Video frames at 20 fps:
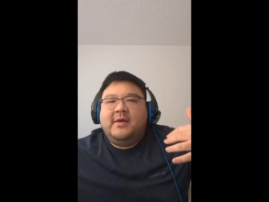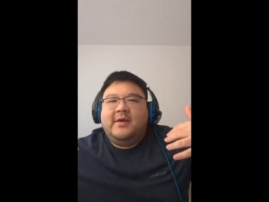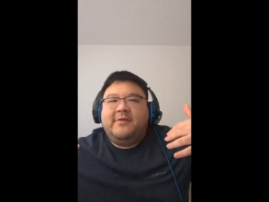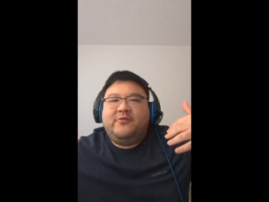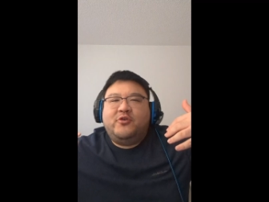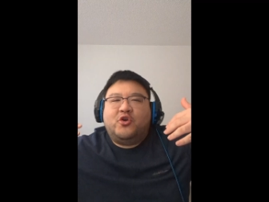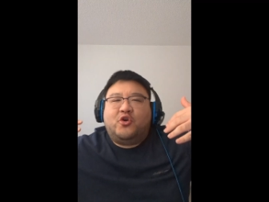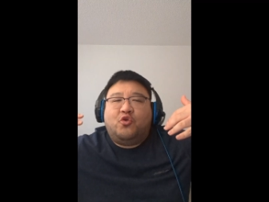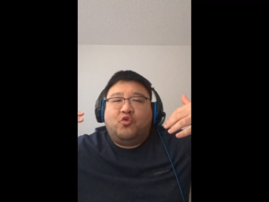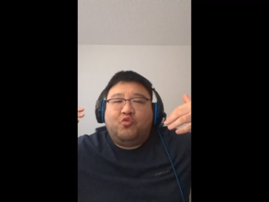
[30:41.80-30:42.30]
if
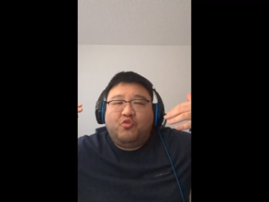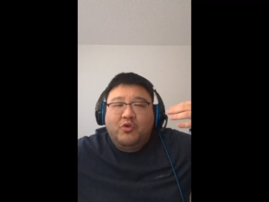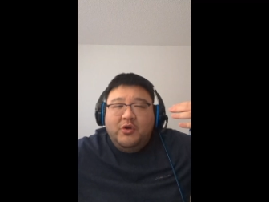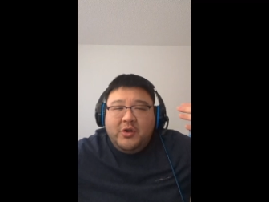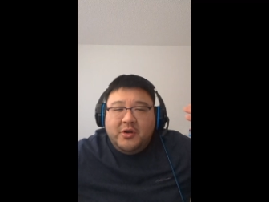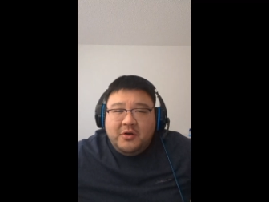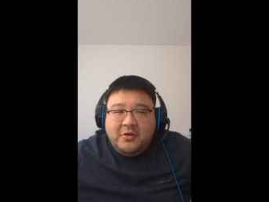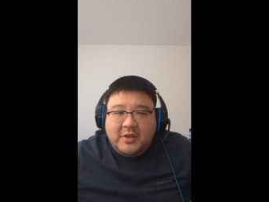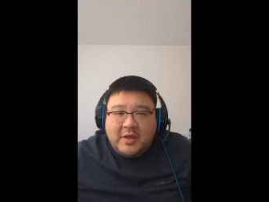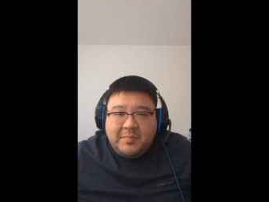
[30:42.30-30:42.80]
you're a
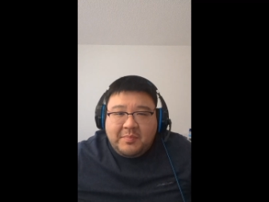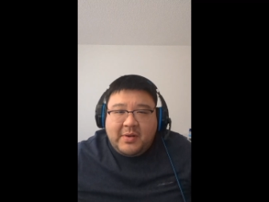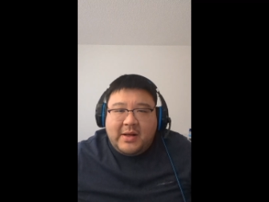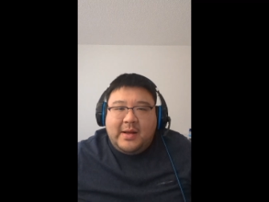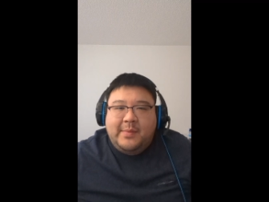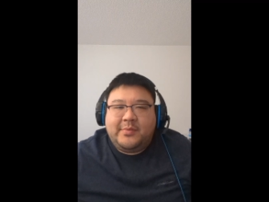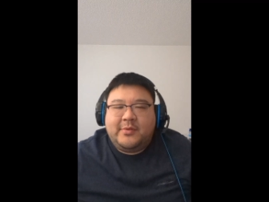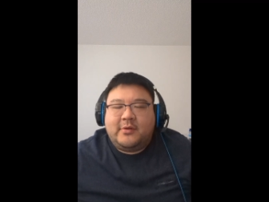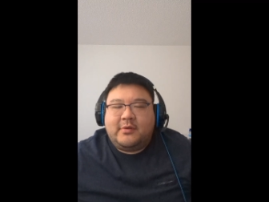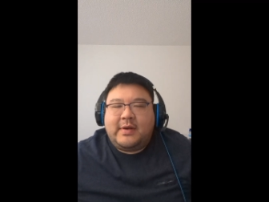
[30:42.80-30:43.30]
really
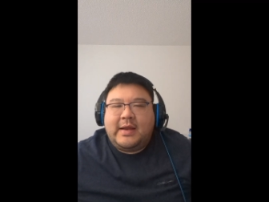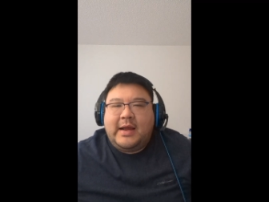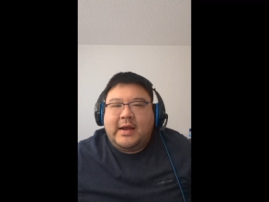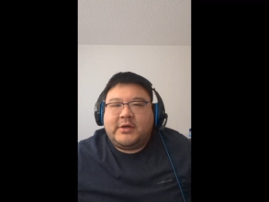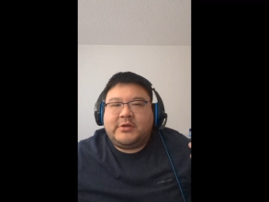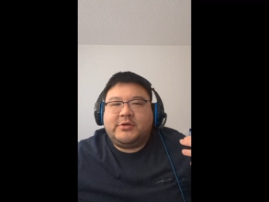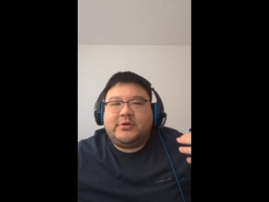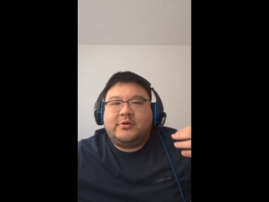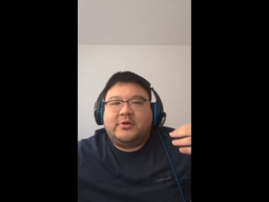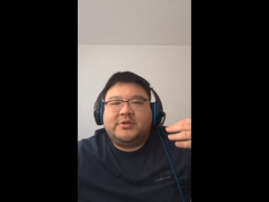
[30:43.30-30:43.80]
popular
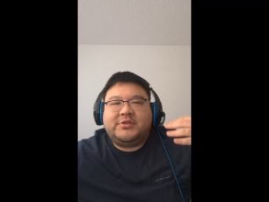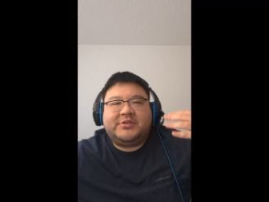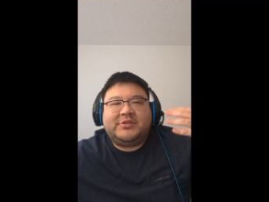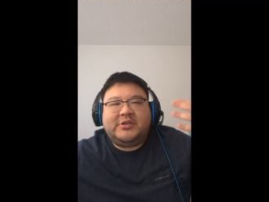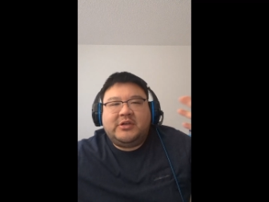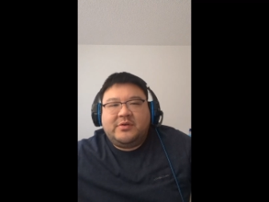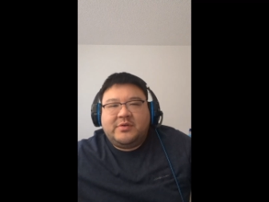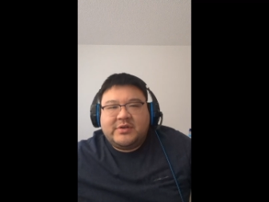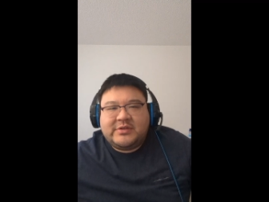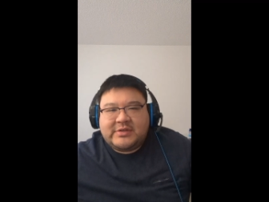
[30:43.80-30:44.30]
actor, a
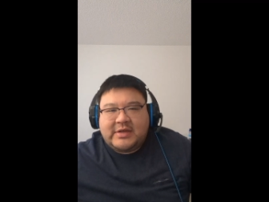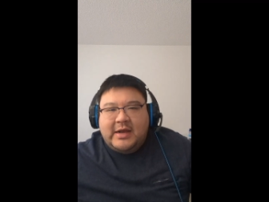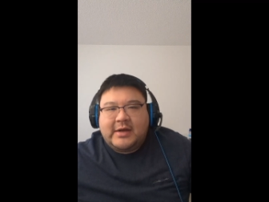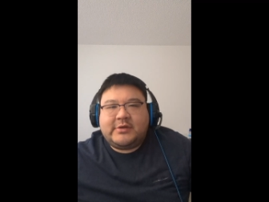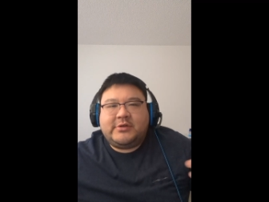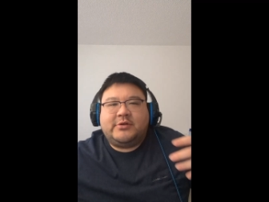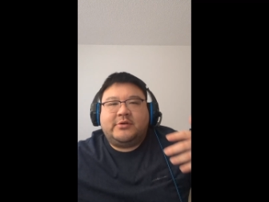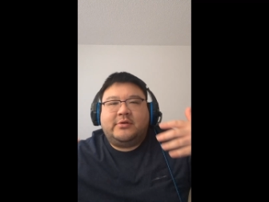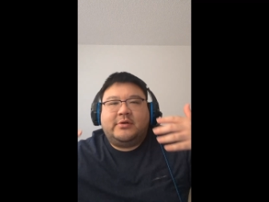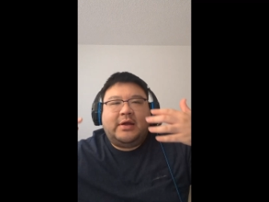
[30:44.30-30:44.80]
serious
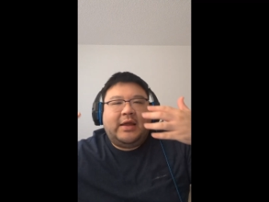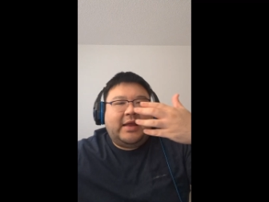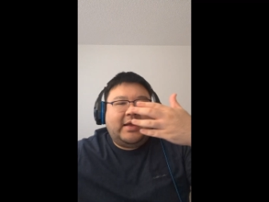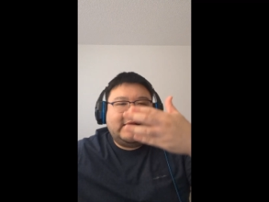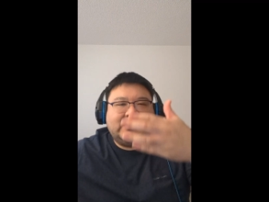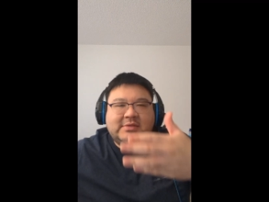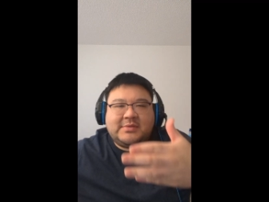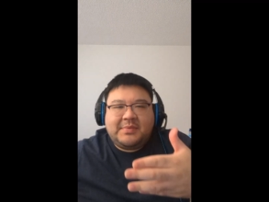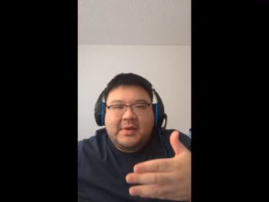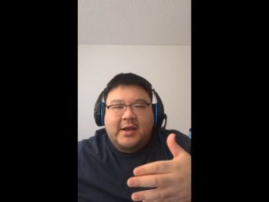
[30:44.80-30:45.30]
actor, a
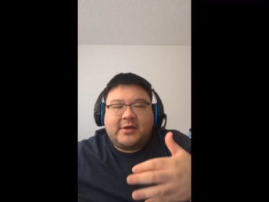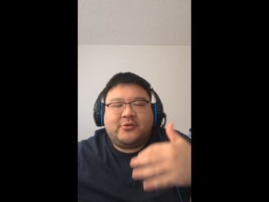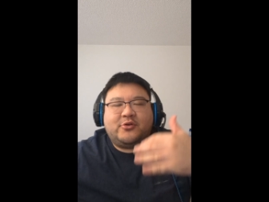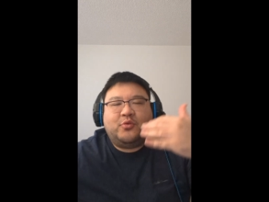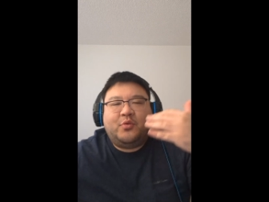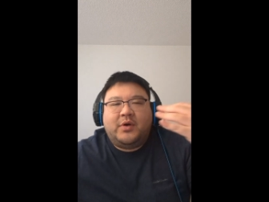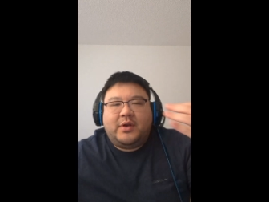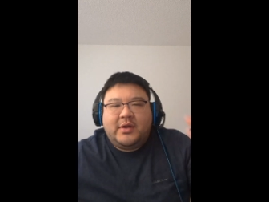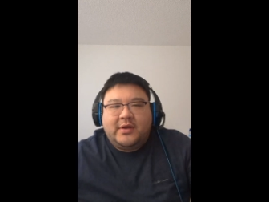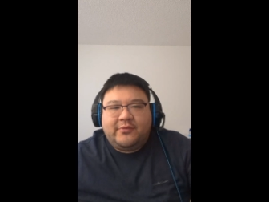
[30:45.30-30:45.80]
handsome actor,
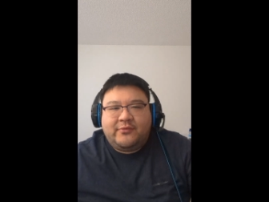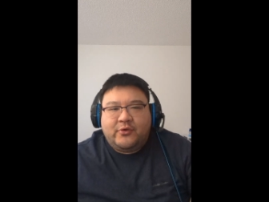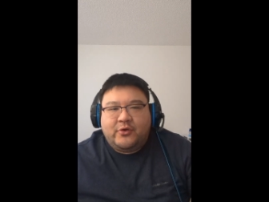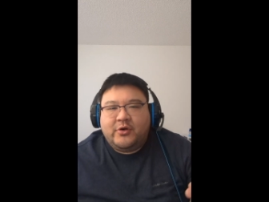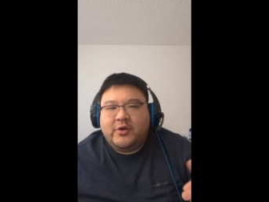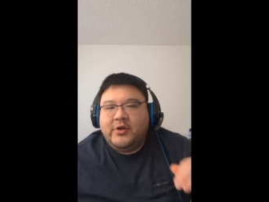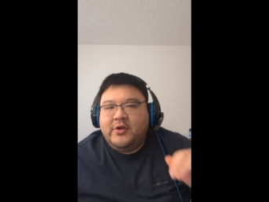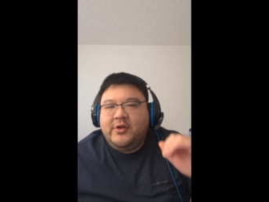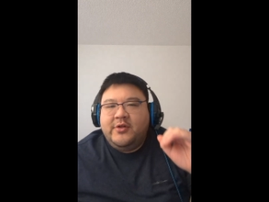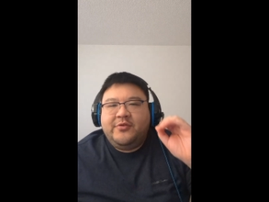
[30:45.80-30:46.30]
whatever,
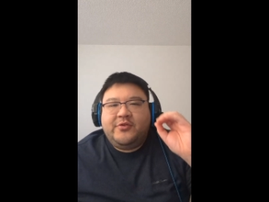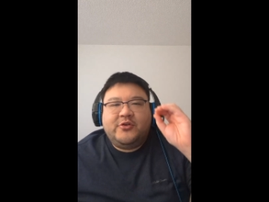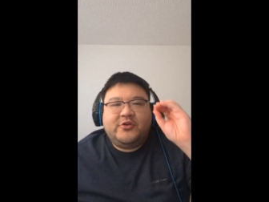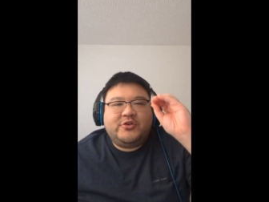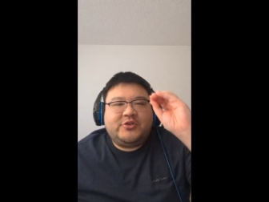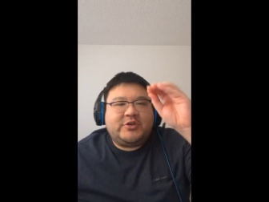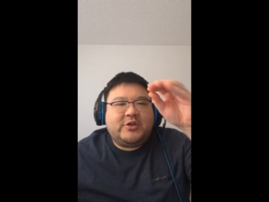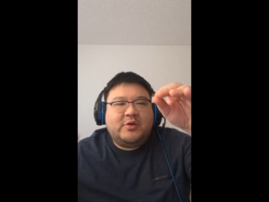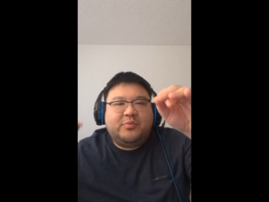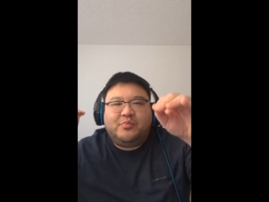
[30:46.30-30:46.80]
they're
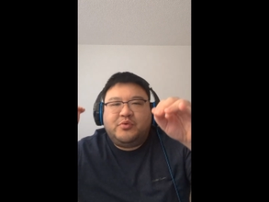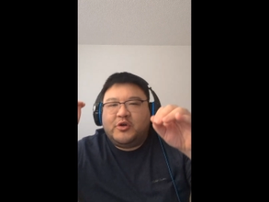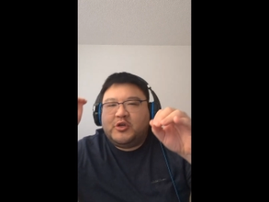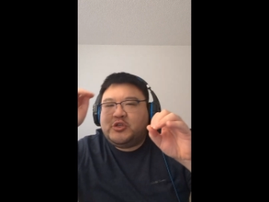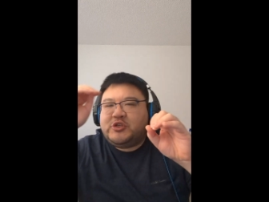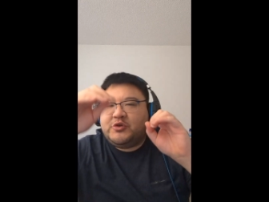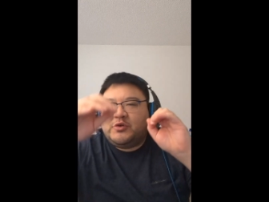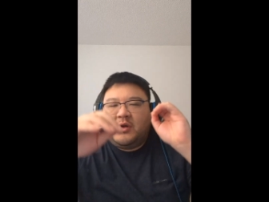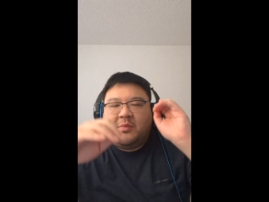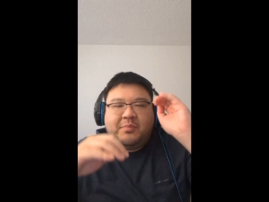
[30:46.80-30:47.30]
just gonna
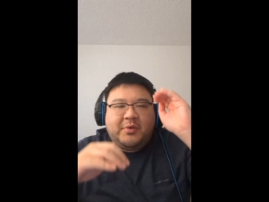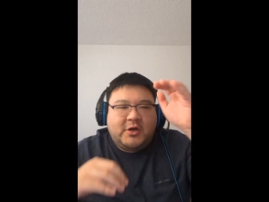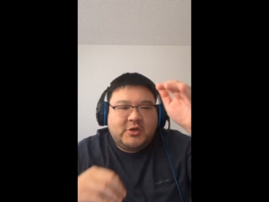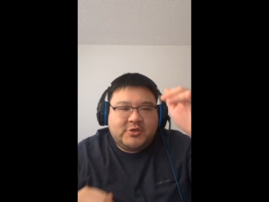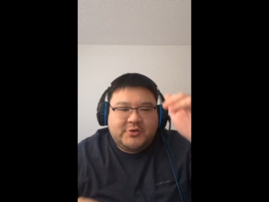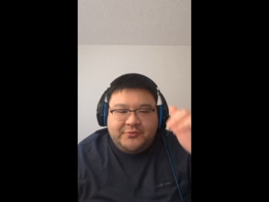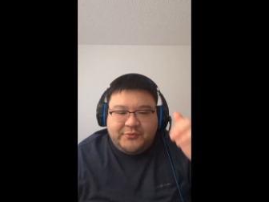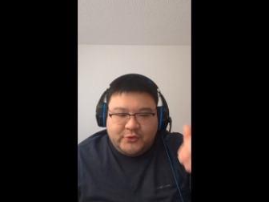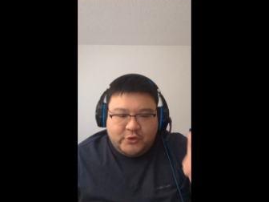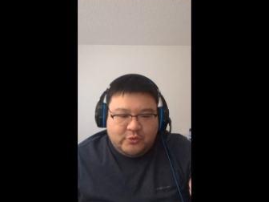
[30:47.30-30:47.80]
put you in a
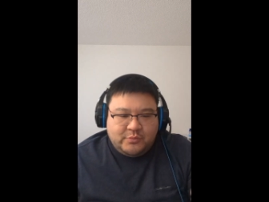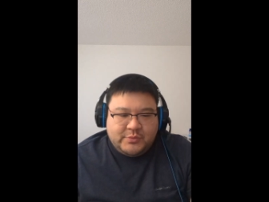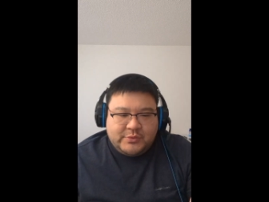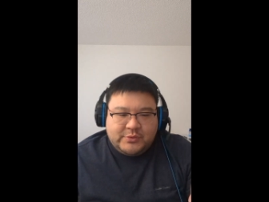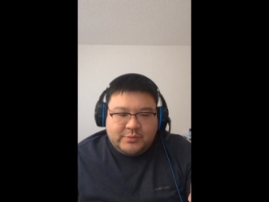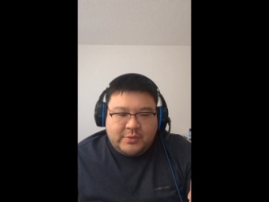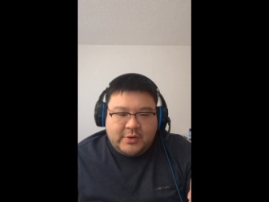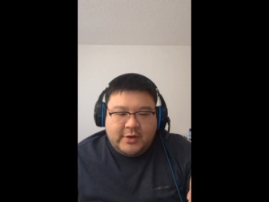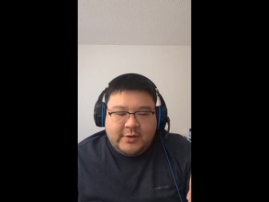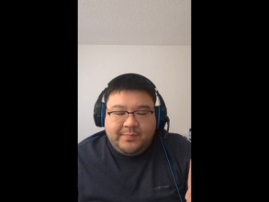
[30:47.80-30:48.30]
bunch of
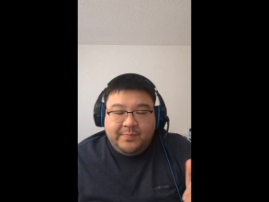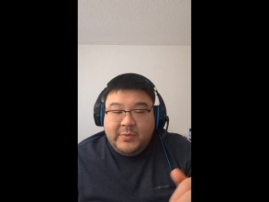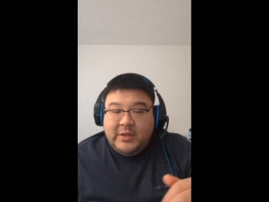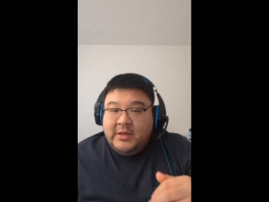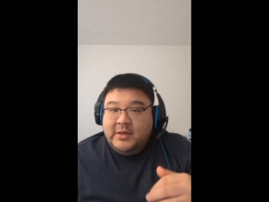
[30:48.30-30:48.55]
films, right?